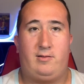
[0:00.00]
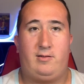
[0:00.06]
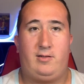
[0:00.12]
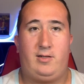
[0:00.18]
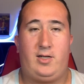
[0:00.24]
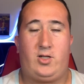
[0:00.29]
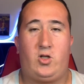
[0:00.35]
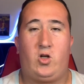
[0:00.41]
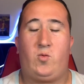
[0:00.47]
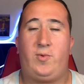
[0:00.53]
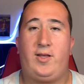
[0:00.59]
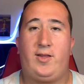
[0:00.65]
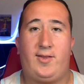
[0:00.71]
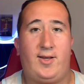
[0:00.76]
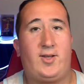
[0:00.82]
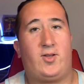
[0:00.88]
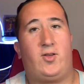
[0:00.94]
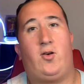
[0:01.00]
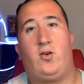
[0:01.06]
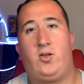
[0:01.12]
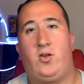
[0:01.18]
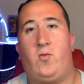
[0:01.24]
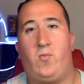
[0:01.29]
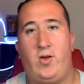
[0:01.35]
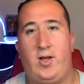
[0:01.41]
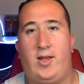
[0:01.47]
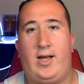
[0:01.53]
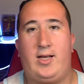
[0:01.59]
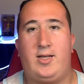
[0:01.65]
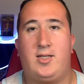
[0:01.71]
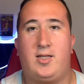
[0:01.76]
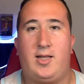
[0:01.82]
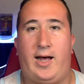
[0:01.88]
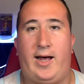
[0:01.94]
It took me this long to
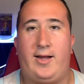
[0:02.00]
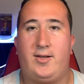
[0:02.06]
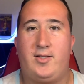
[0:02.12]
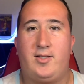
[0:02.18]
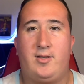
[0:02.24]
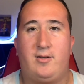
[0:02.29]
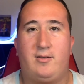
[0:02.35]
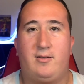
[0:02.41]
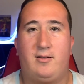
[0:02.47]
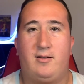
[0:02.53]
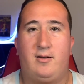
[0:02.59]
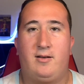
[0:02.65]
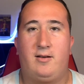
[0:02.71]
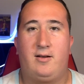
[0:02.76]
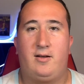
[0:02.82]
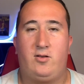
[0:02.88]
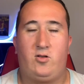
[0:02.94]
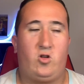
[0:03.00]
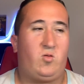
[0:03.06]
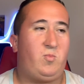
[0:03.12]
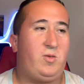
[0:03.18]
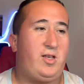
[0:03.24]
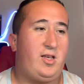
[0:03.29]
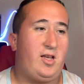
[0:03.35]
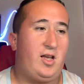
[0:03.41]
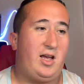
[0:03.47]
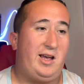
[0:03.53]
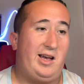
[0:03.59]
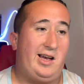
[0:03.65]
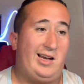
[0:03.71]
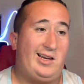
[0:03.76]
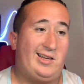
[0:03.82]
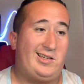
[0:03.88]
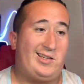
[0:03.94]
realize that. It took me
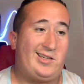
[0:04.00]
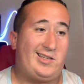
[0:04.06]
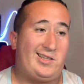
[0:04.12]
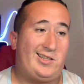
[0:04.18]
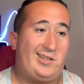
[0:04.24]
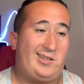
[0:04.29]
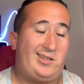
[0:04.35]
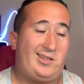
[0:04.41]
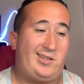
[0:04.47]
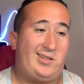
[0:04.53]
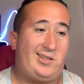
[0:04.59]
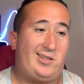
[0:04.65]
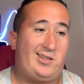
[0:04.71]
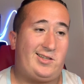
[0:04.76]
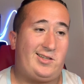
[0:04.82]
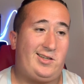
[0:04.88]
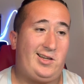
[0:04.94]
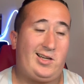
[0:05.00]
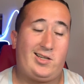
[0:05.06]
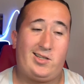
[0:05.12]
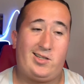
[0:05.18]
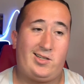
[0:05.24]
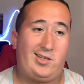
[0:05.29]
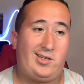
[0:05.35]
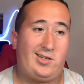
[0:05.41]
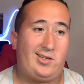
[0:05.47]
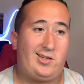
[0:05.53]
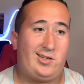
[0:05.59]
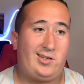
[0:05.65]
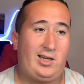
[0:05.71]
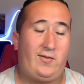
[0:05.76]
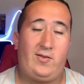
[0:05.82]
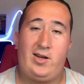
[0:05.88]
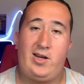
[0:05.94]

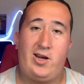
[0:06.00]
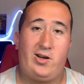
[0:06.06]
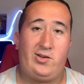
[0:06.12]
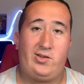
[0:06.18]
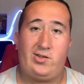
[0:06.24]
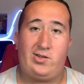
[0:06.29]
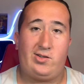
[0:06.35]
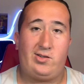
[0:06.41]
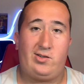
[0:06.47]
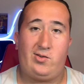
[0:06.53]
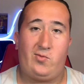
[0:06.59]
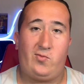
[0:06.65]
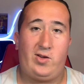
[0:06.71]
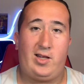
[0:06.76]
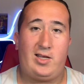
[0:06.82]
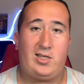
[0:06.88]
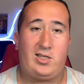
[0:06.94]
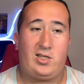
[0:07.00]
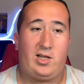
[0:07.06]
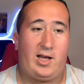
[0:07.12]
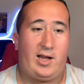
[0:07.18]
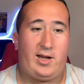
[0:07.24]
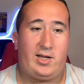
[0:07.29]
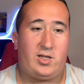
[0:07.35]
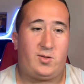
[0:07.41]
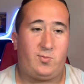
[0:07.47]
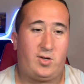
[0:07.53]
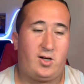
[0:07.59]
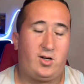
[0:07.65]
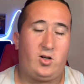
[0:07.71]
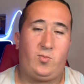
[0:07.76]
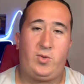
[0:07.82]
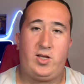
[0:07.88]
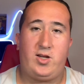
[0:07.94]
6-7 years to realize that it's better
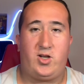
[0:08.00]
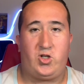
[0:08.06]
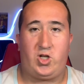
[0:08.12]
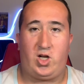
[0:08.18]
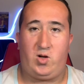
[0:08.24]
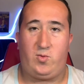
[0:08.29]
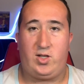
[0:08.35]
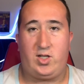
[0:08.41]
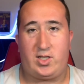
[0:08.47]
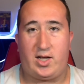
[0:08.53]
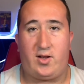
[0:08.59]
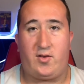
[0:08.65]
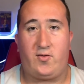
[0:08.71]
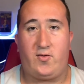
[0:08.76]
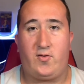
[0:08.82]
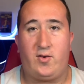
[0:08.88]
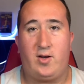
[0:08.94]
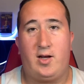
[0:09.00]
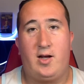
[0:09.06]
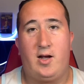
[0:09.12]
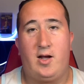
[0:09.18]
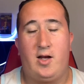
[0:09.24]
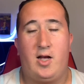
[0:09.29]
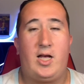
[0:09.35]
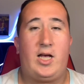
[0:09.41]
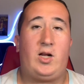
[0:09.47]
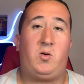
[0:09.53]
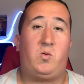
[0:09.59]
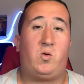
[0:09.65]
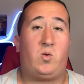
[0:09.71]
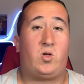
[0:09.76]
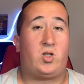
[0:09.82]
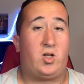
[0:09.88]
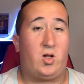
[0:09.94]
to be your genuine self and
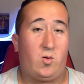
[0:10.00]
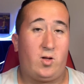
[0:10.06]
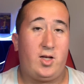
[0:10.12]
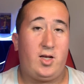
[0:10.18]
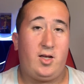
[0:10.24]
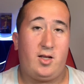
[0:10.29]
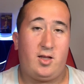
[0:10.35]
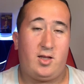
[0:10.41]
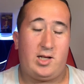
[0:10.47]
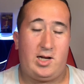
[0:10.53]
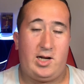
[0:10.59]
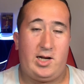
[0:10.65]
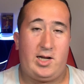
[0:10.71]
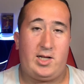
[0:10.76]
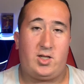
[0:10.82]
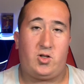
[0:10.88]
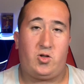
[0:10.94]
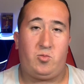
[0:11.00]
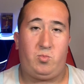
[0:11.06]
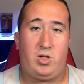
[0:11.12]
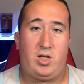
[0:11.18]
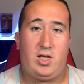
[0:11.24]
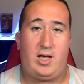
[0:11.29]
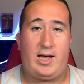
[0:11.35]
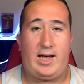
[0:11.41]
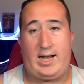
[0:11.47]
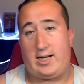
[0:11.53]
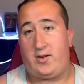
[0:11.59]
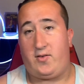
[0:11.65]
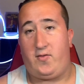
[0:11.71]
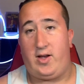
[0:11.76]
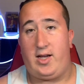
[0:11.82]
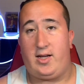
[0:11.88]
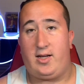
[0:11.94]
grow slowly than it is to act
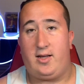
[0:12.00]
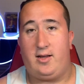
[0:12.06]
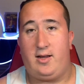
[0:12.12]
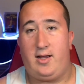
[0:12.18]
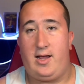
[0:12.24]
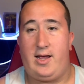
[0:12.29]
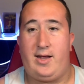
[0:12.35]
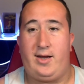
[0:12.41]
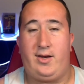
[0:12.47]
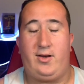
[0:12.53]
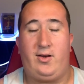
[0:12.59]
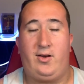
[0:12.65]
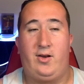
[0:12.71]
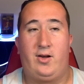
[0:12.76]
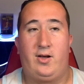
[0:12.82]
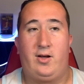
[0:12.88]
fake and